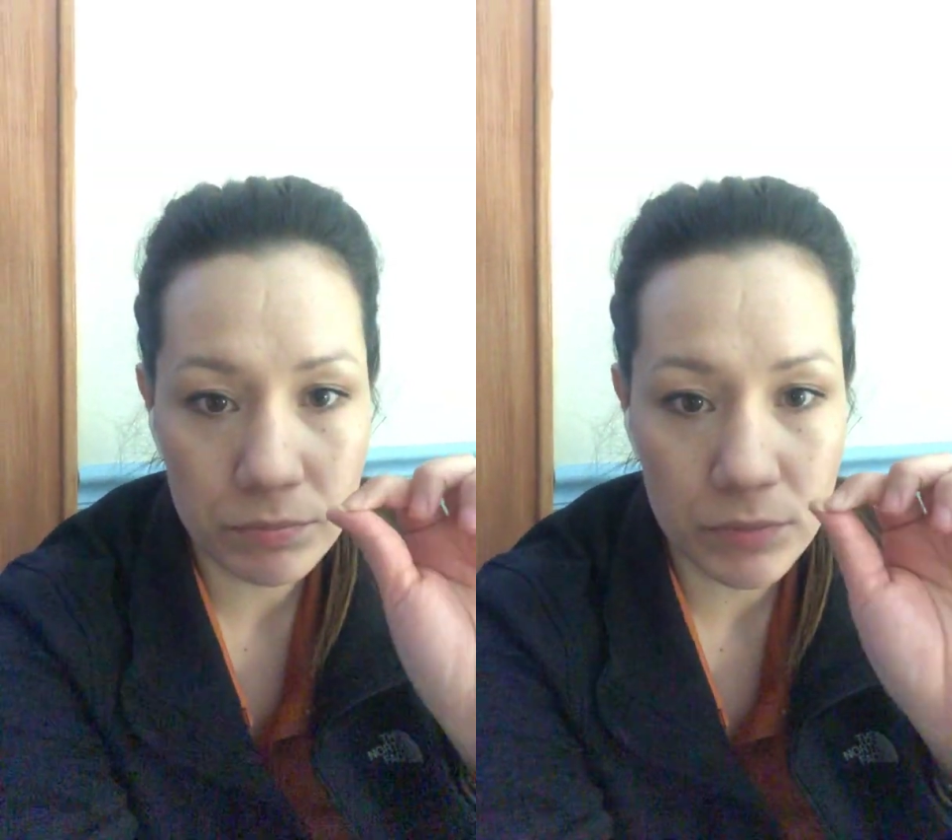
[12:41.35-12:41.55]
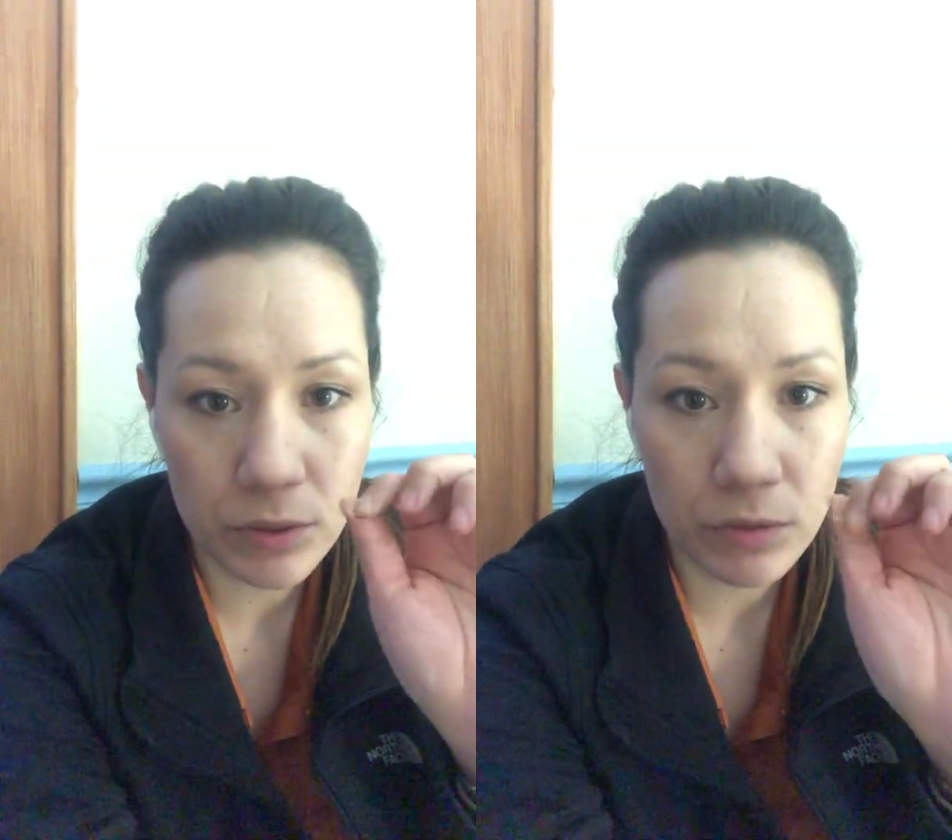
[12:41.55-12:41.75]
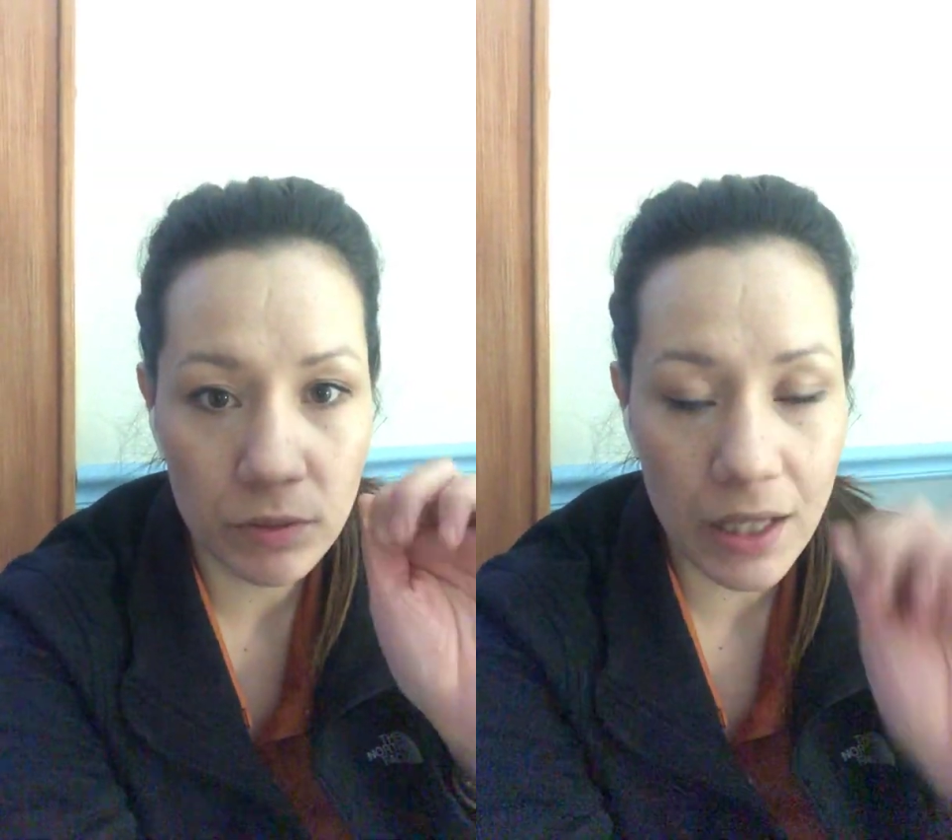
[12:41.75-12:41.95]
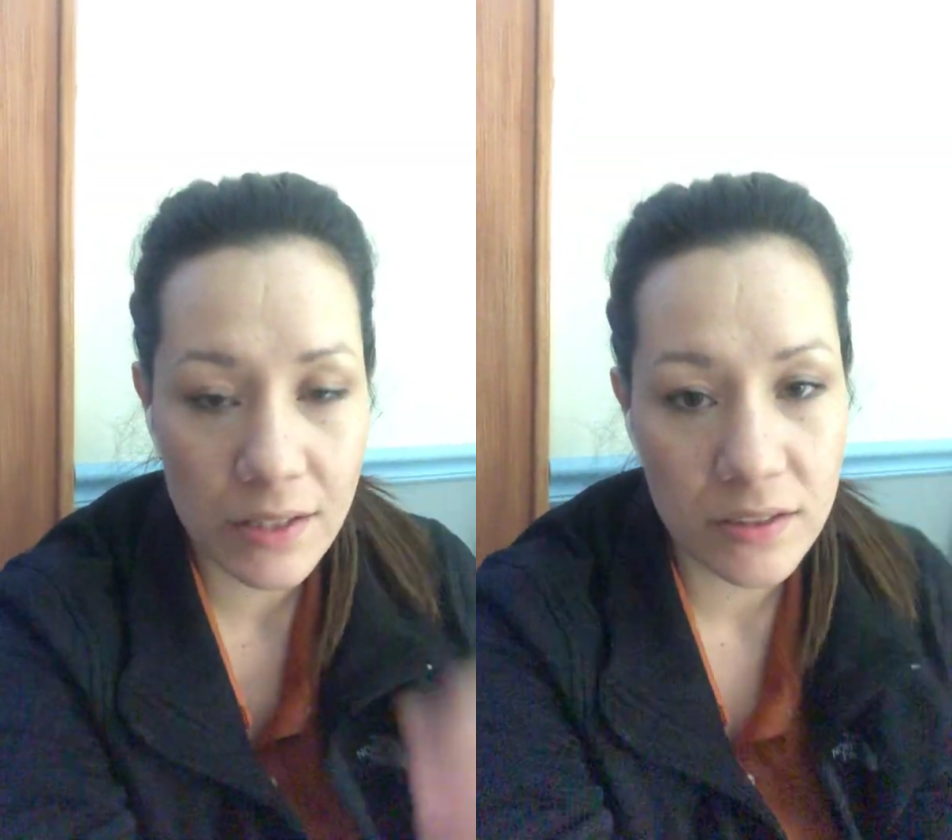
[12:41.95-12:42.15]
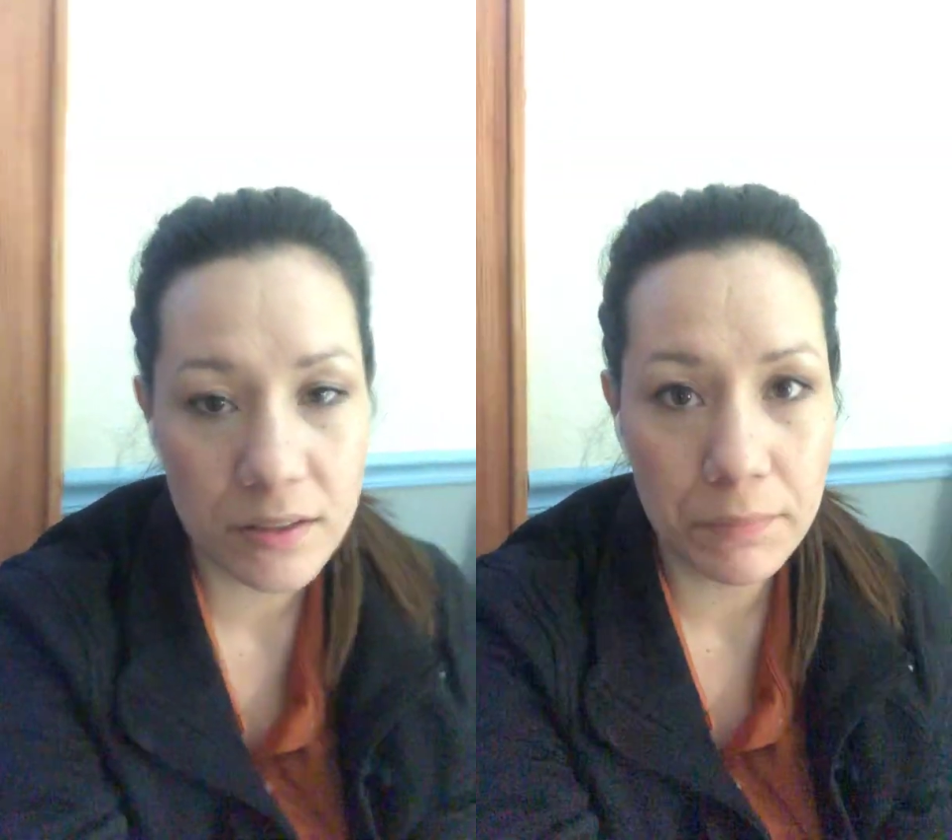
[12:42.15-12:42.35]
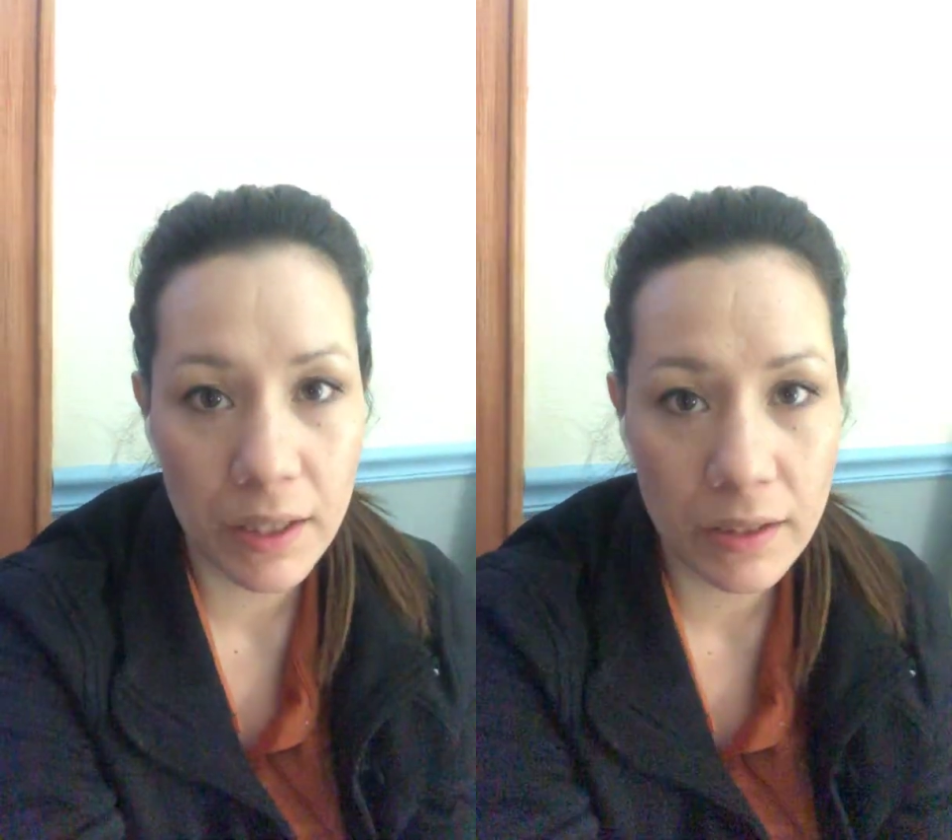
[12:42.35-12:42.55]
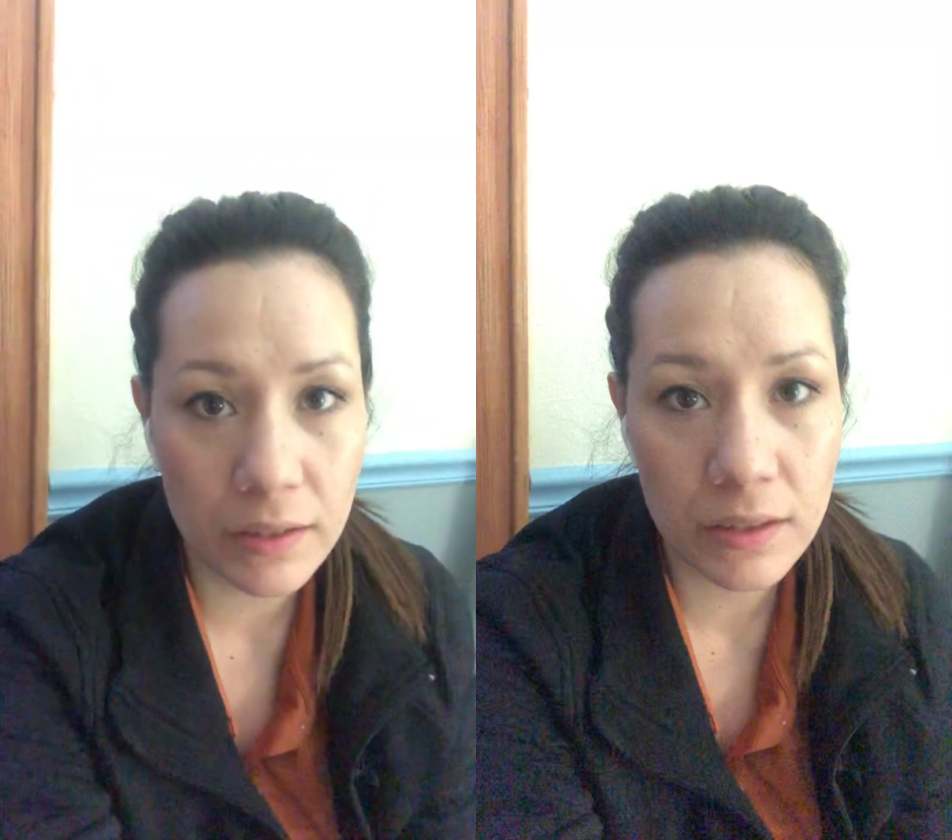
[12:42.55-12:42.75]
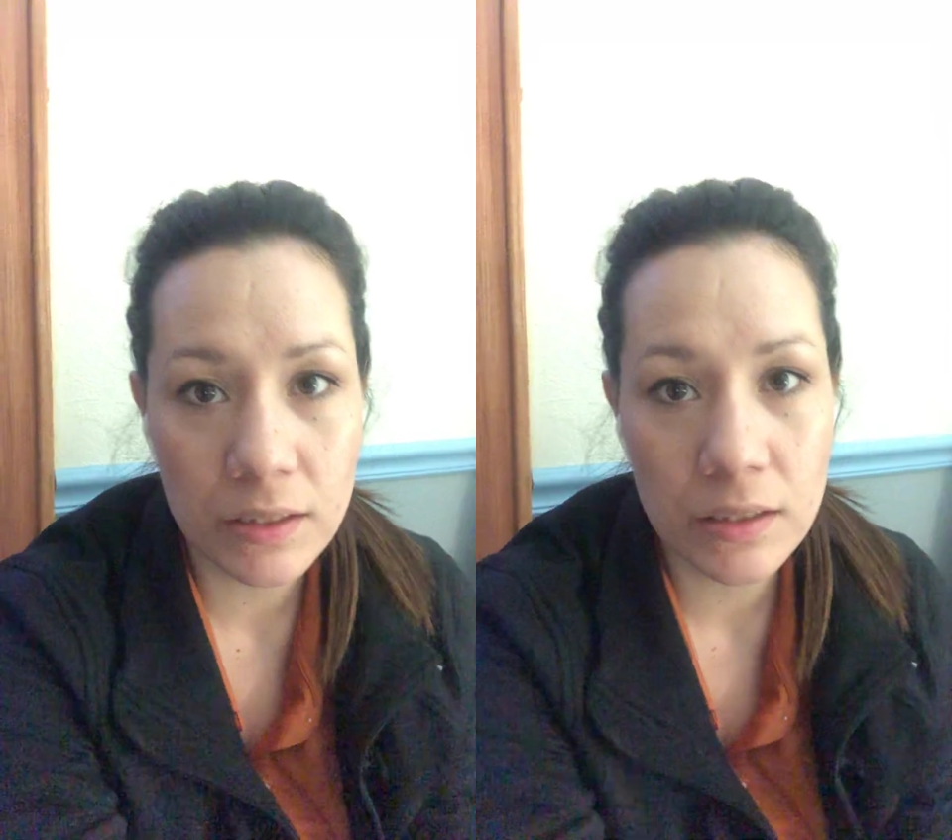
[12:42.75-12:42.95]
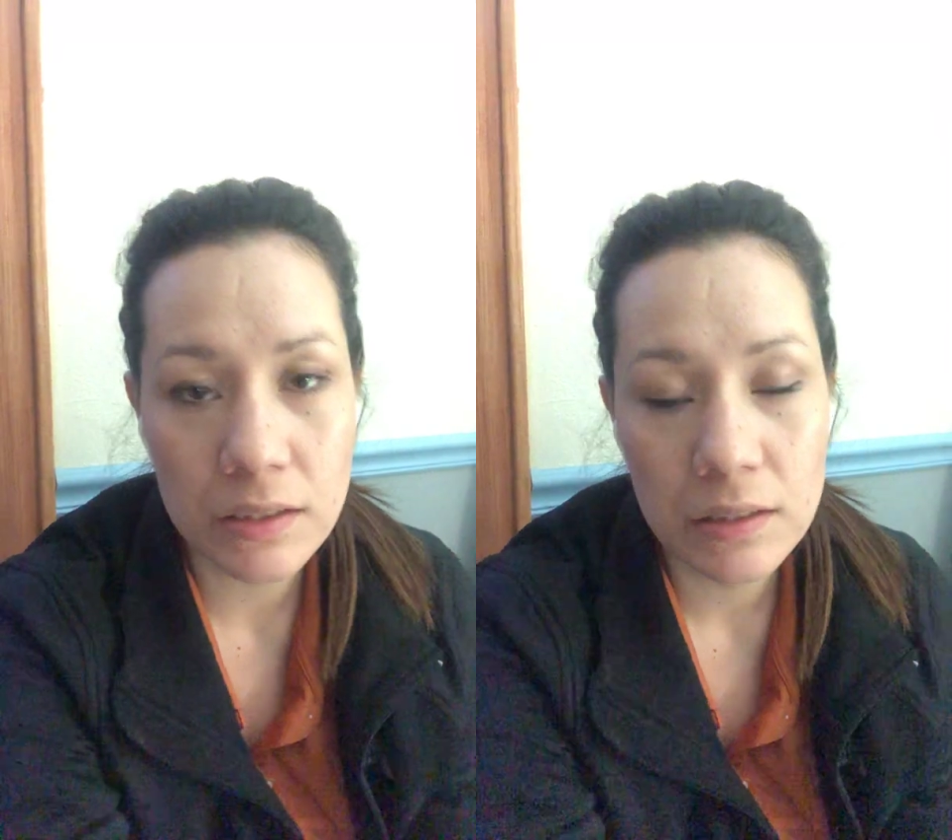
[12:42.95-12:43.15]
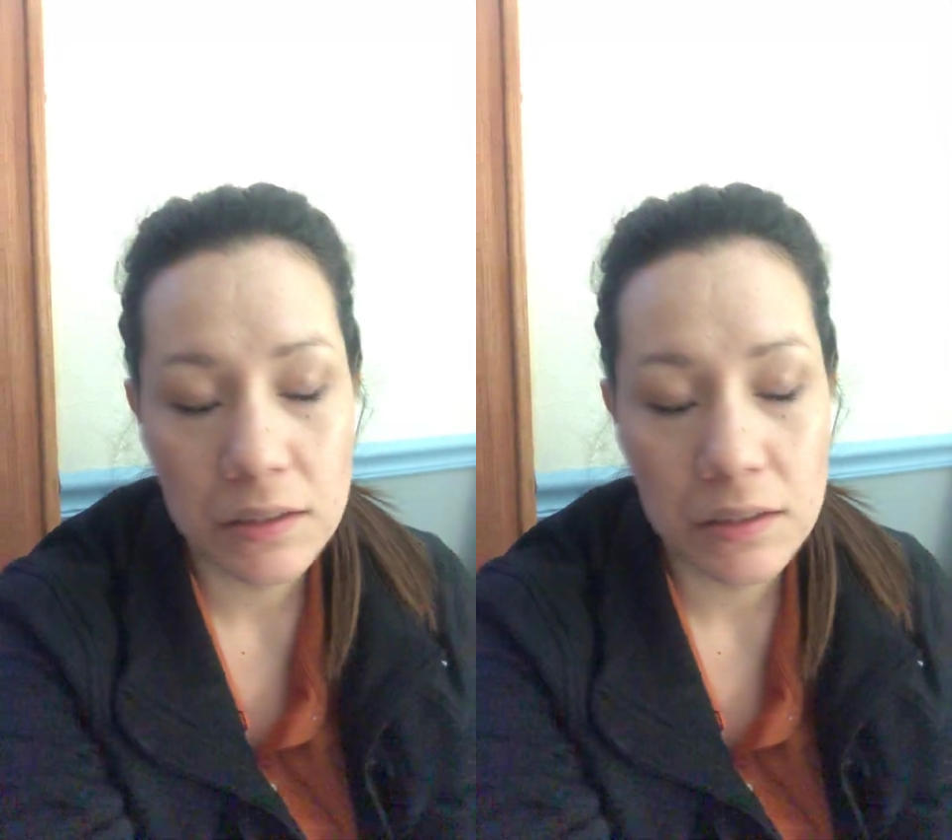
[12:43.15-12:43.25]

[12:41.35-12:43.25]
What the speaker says: little elastic back in,